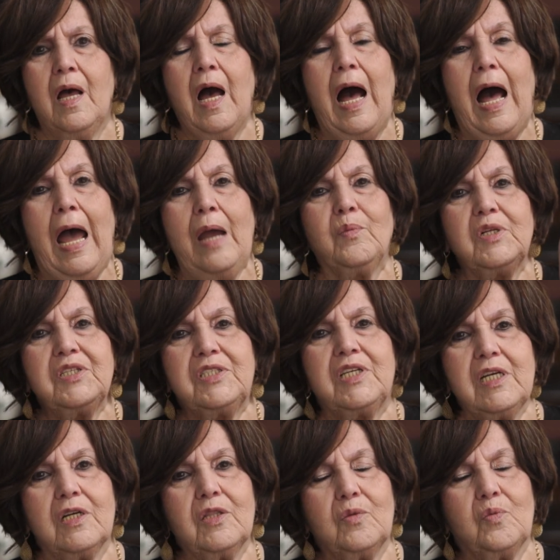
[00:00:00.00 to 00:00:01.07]
I will see
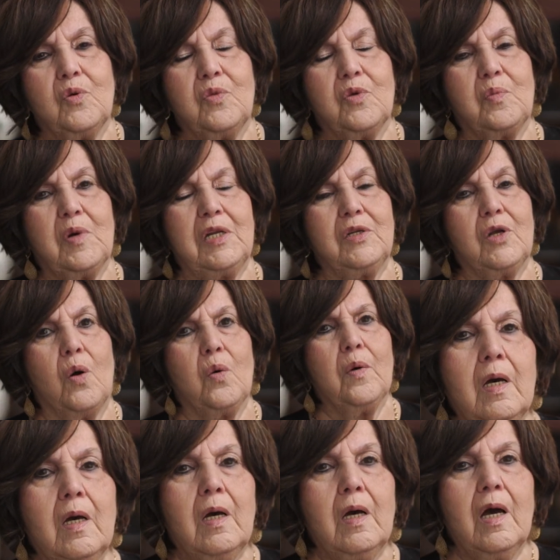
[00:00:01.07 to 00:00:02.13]
it through the window."
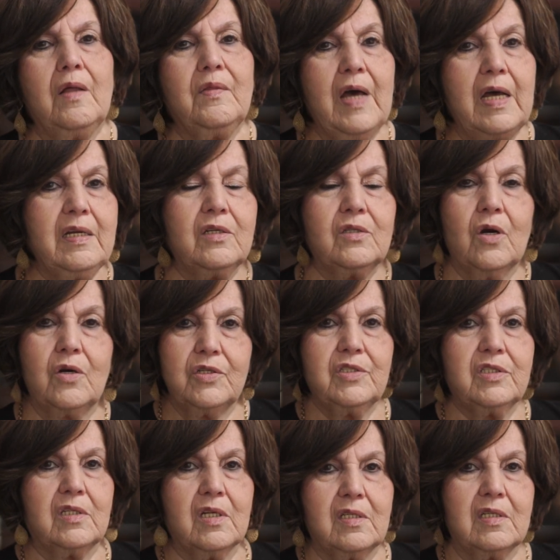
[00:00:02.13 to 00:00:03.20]
And then he turns
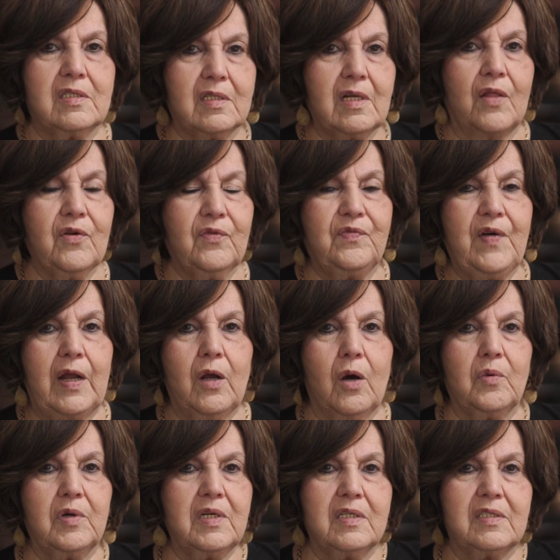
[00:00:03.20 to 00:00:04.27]
to this other fellow
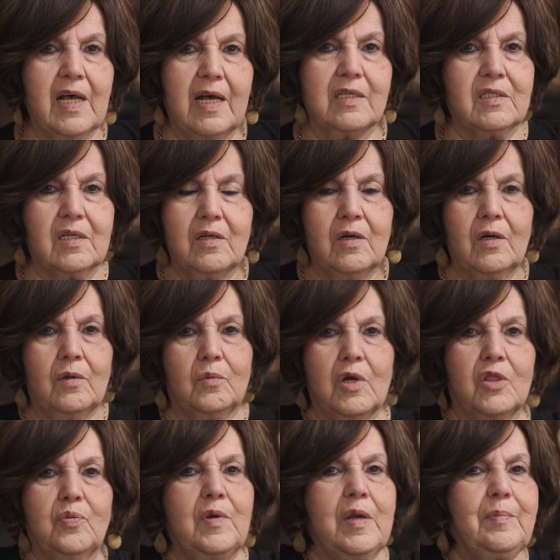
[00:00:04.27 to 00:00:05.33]
and he says, "We're
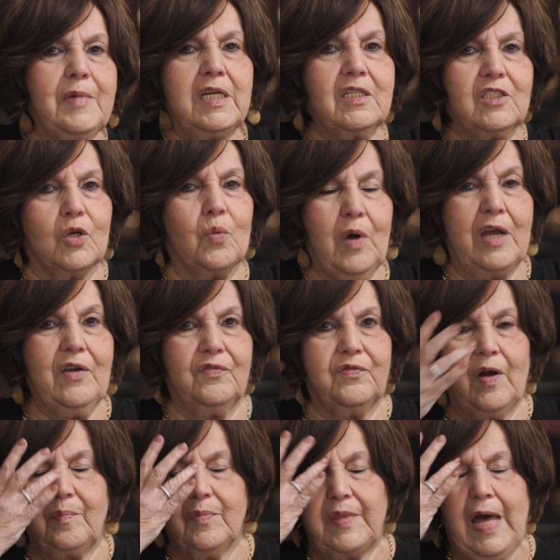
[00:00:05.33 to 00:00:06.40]
3 minutes away
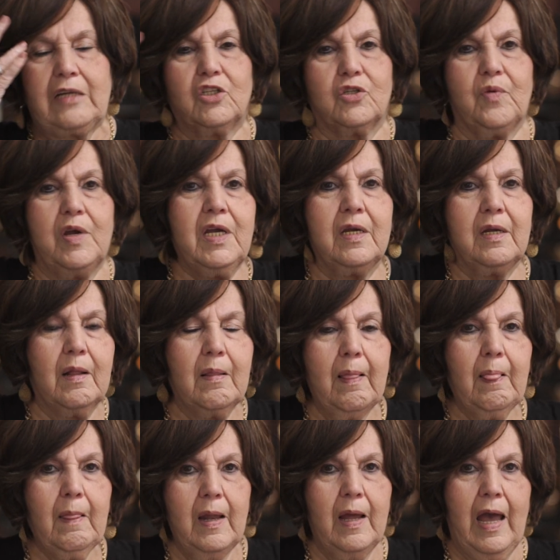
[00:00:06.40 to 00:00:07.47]
from that tree.
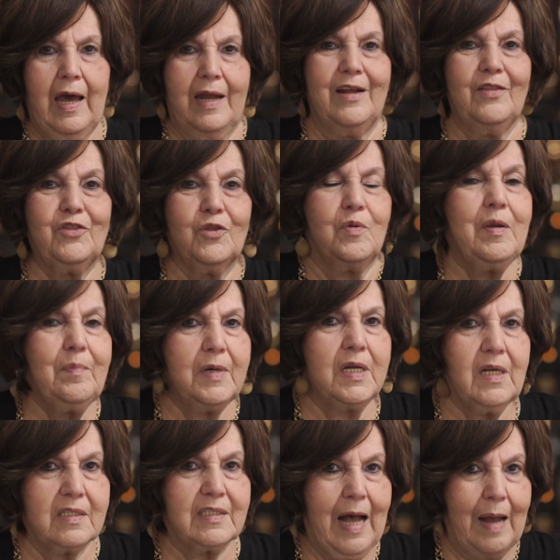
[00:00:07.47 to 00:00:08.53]
And in 3
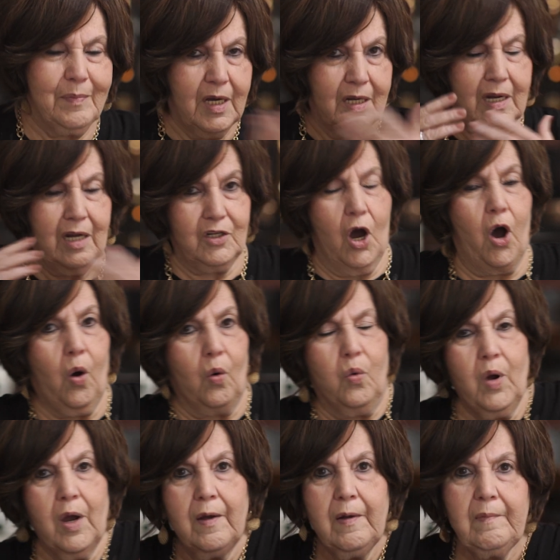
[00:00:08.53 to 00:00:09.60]
minutes, I'm going to
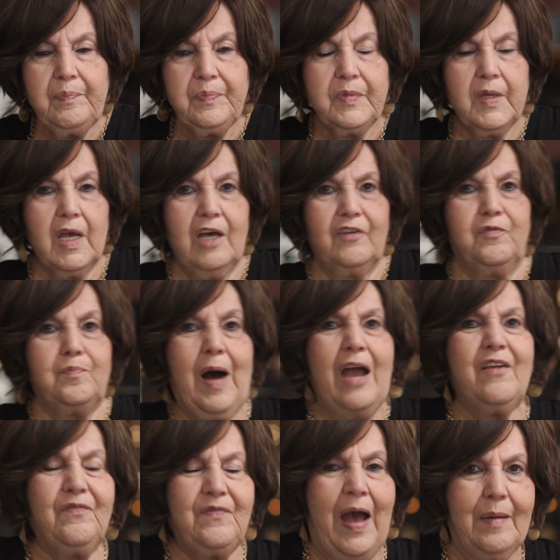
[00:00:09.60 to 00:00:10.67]
know if my
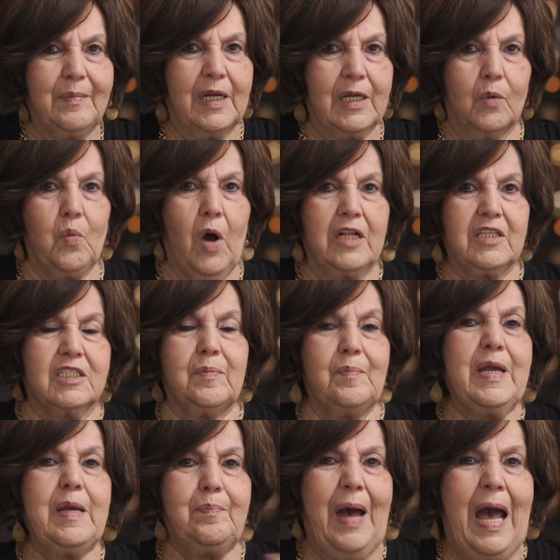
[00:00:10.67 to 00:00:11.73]
family wants
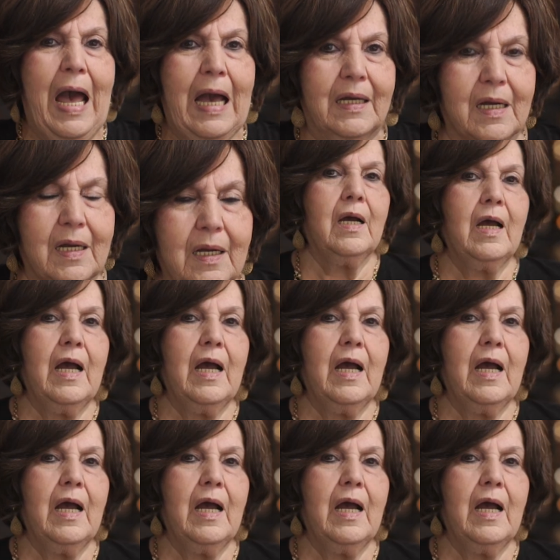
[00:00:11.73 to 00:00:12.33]
me back."